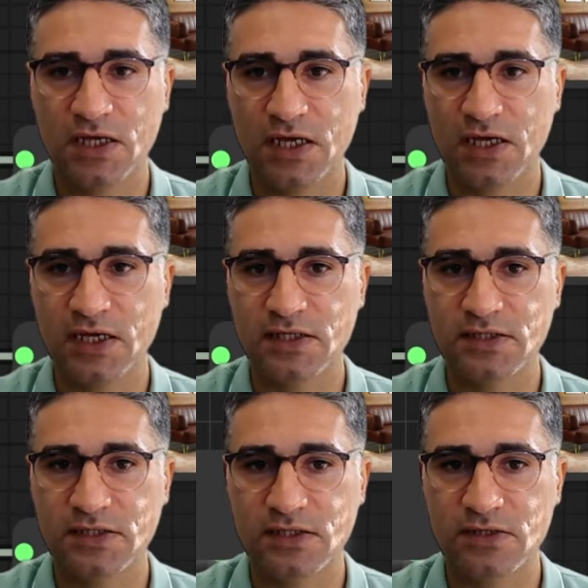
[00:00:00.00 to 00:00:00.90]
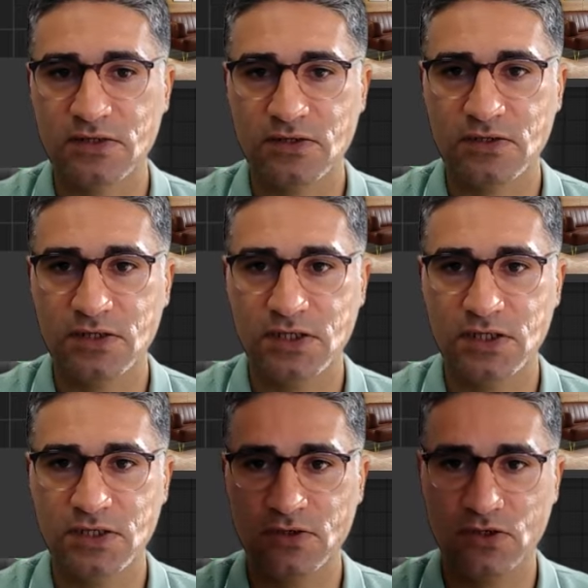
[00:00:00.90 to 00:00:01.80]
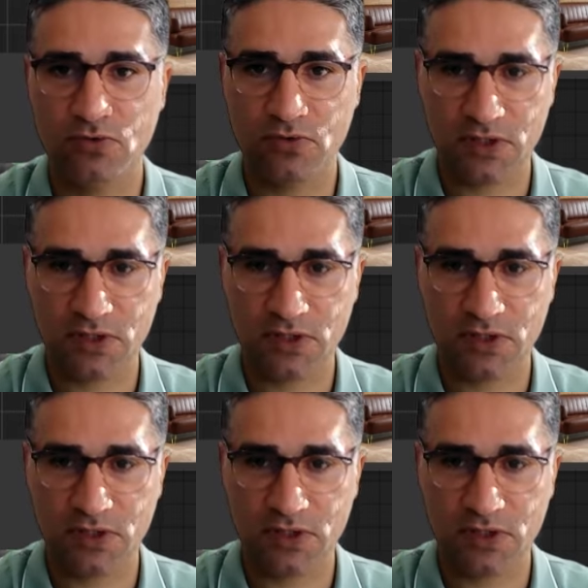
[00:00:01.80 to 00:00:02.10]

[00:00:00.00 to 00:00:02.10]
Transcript: and here you